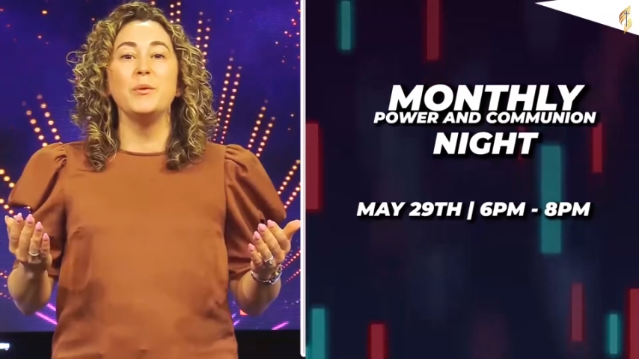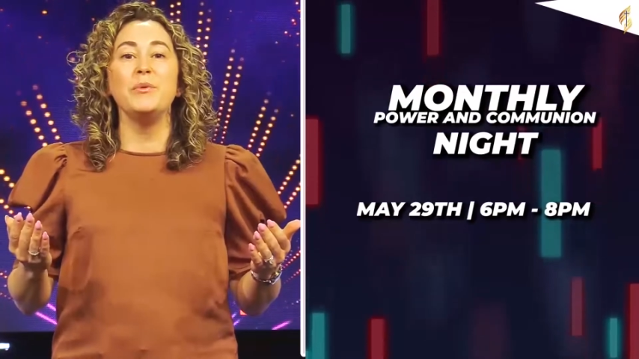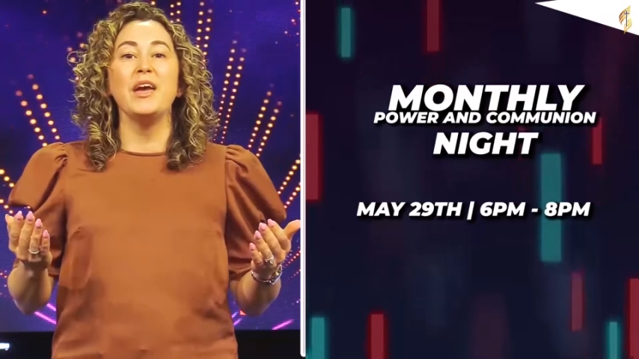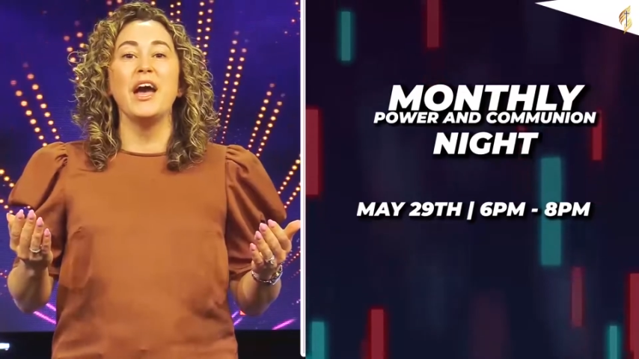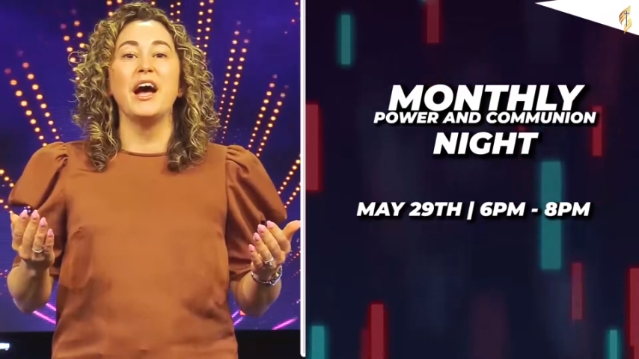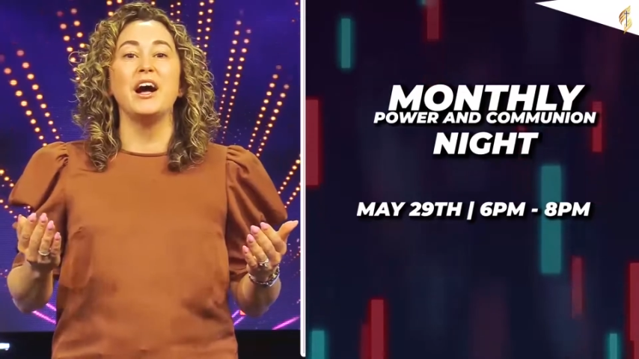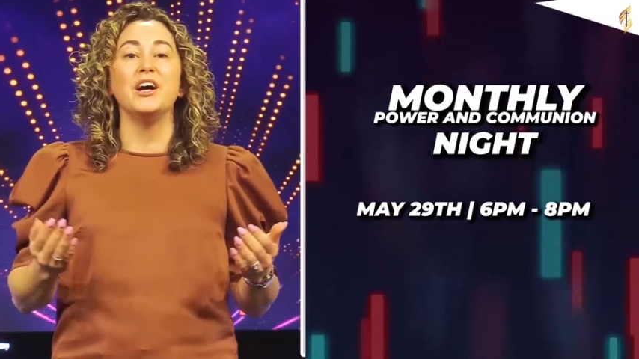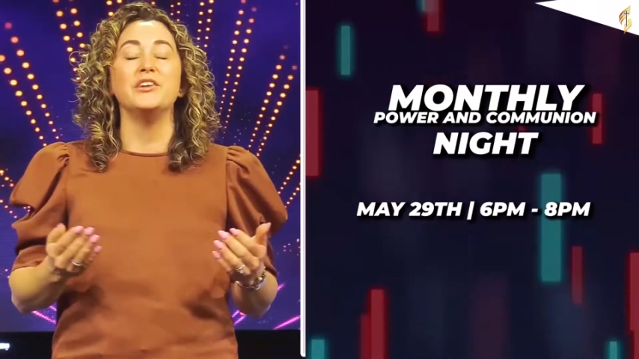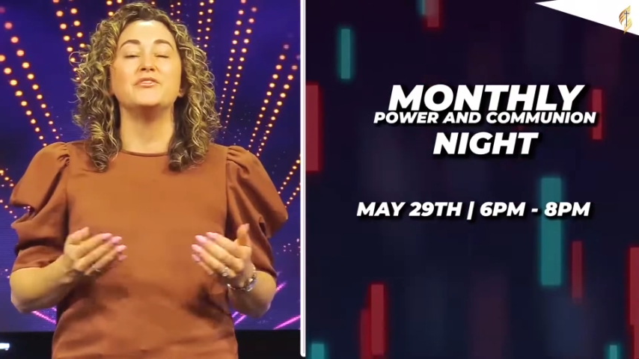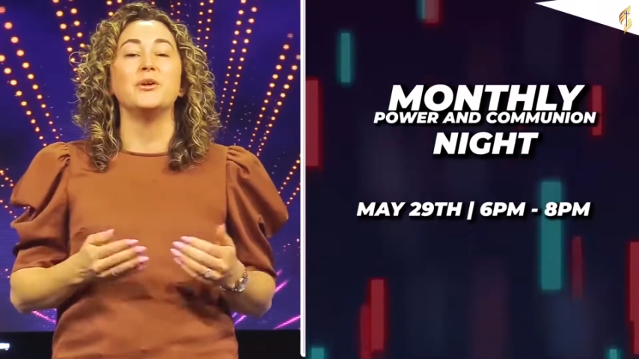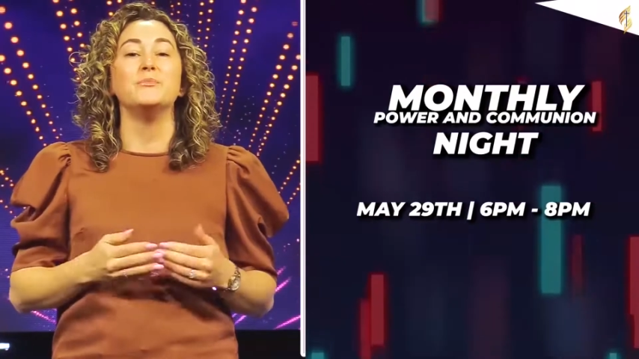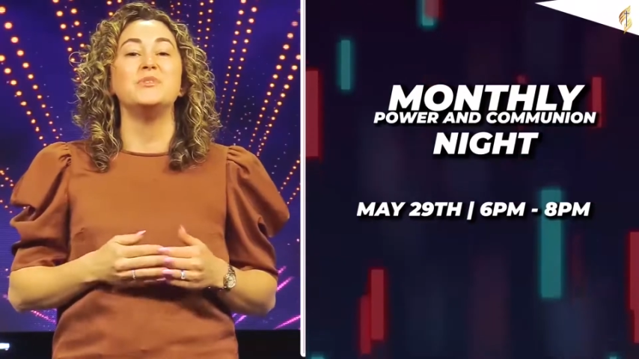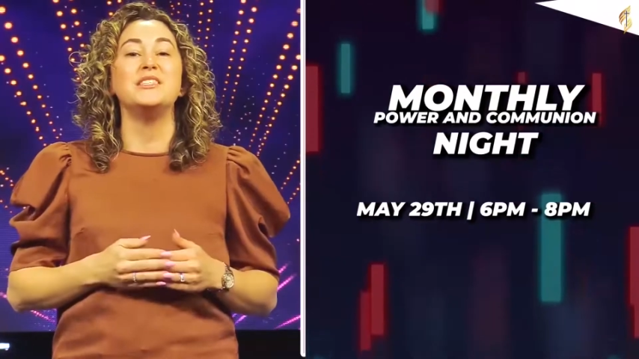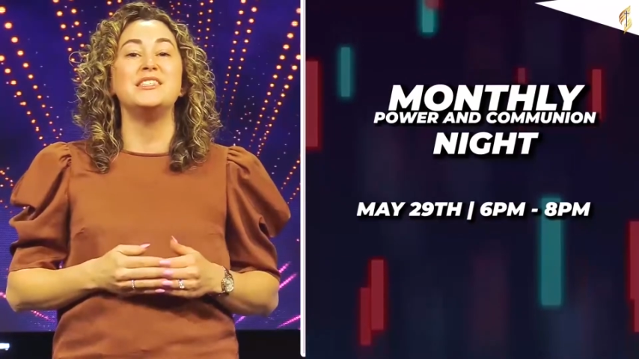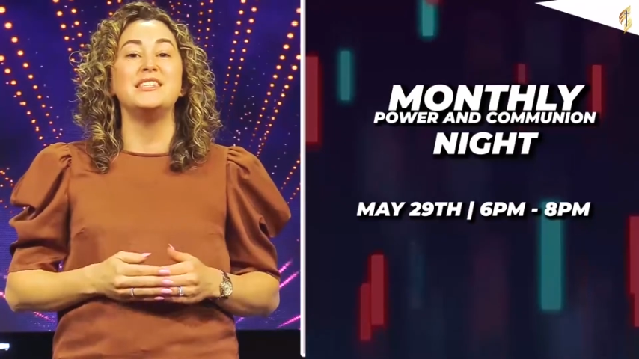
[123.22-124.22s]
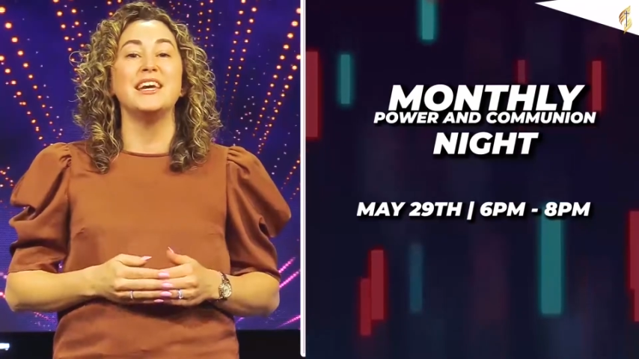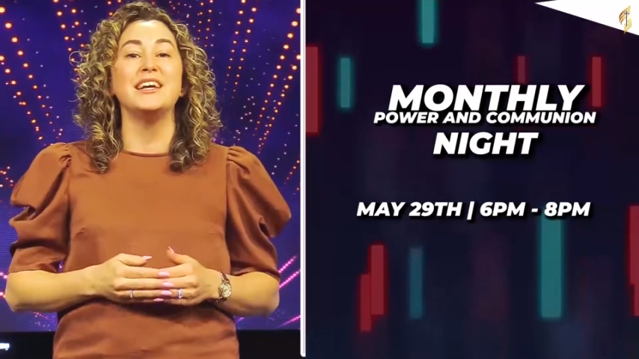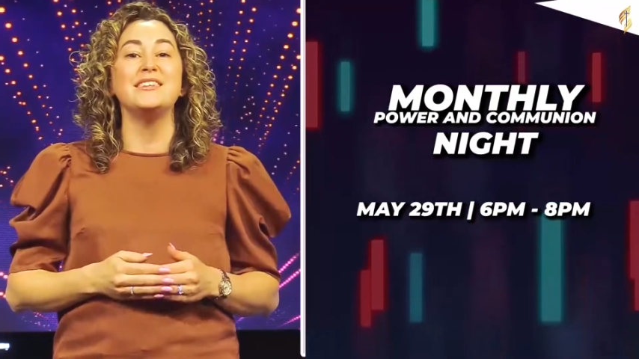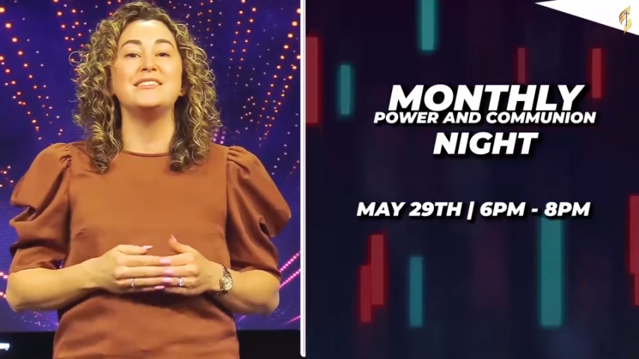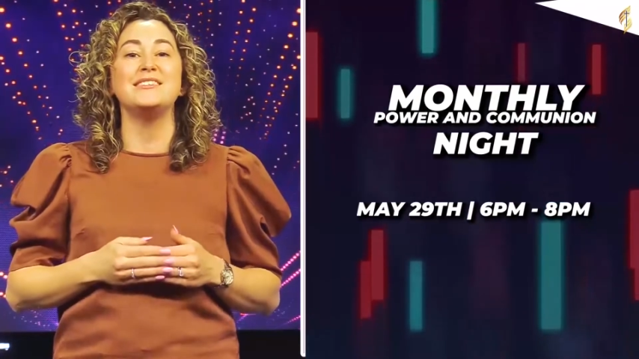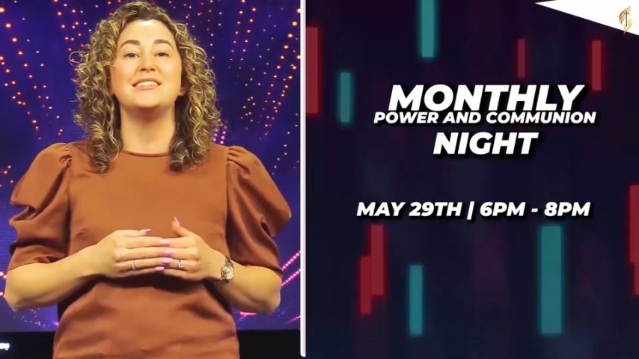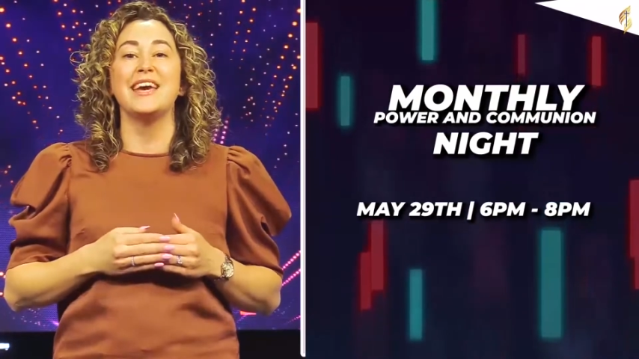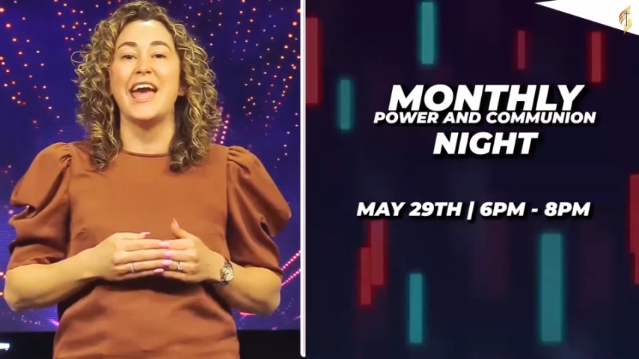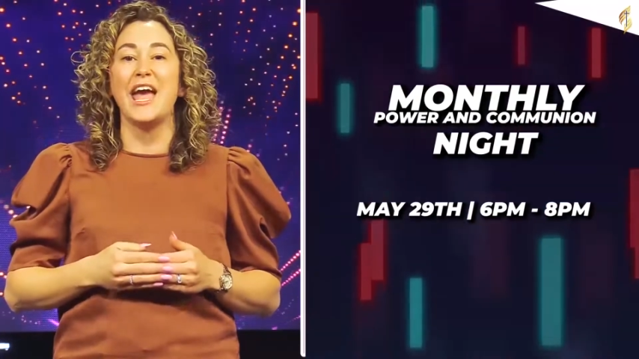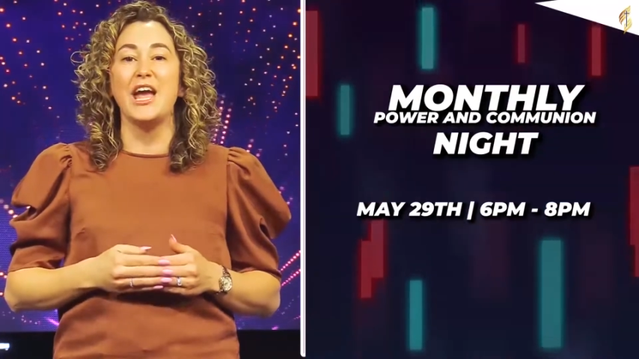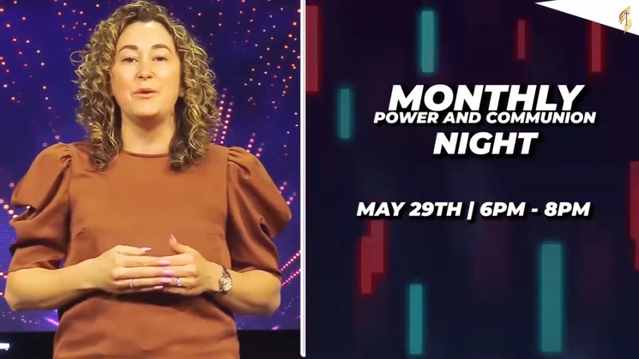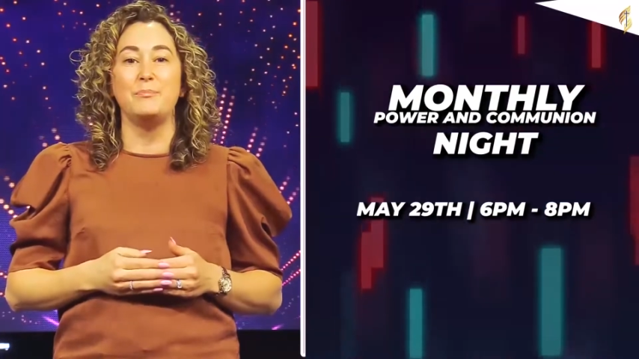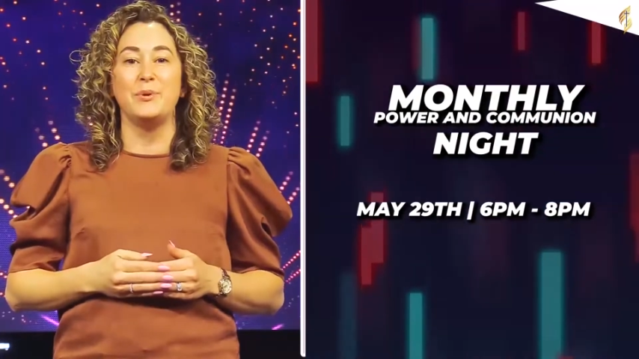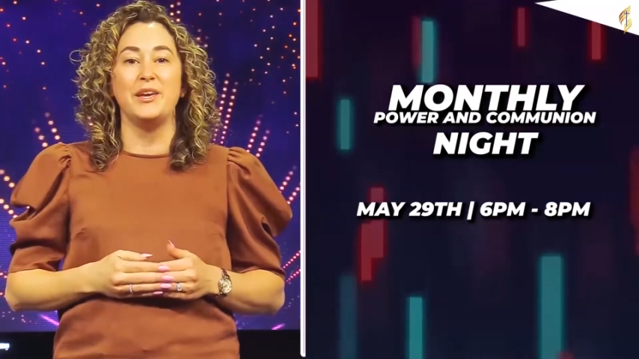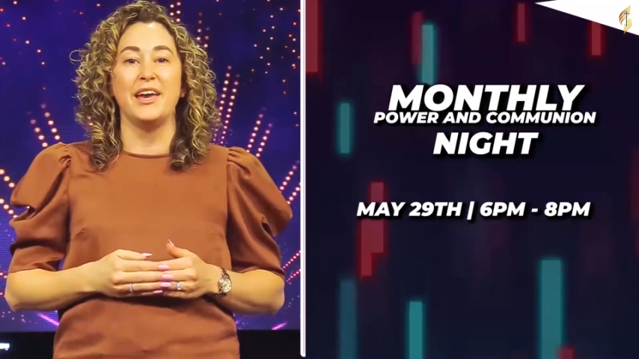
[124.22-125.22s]
will be held from 6 to
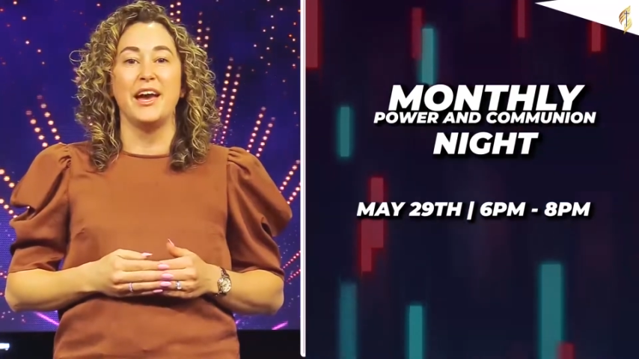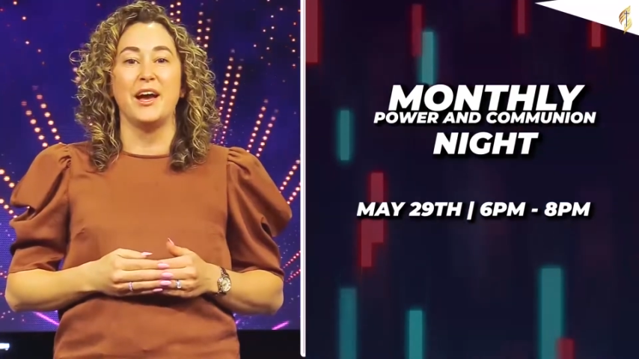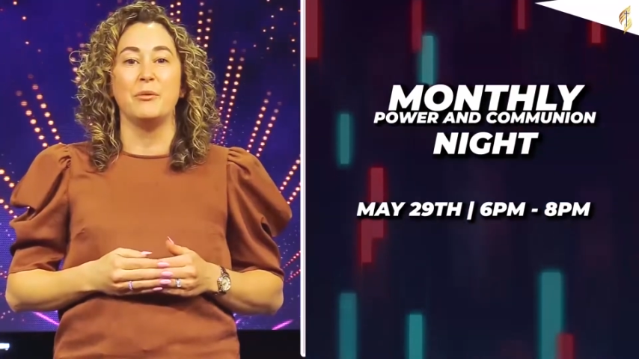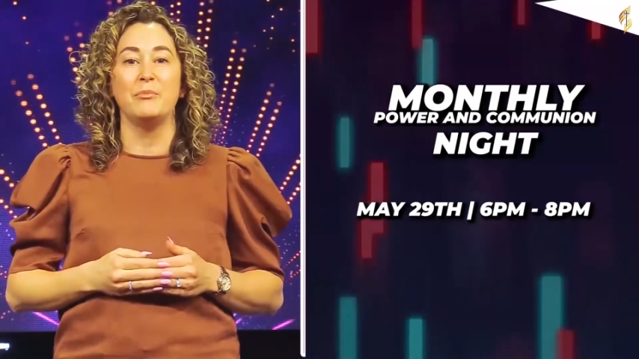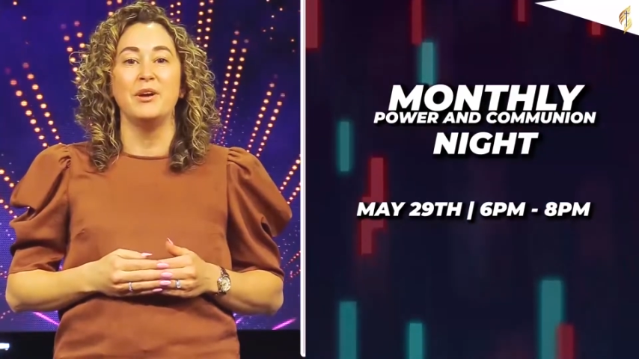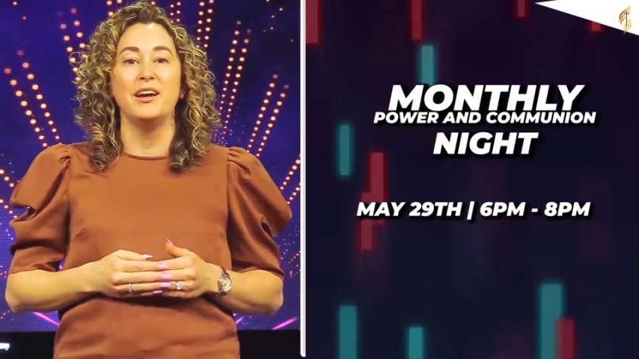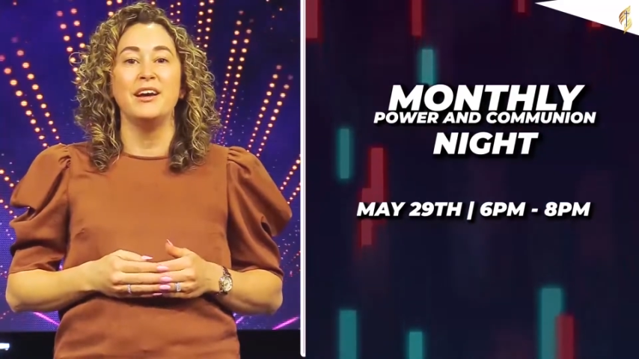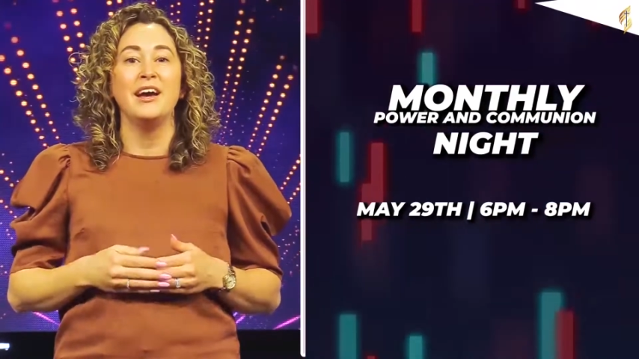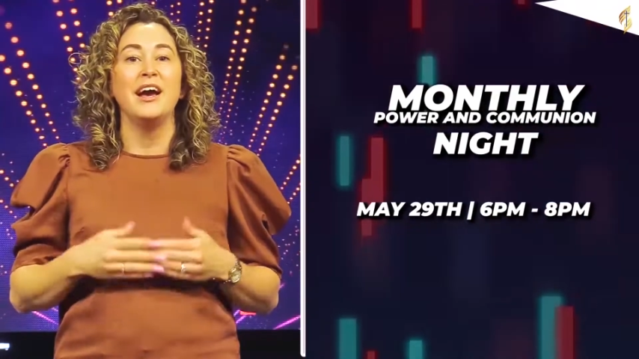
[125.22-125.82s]
8 p.m.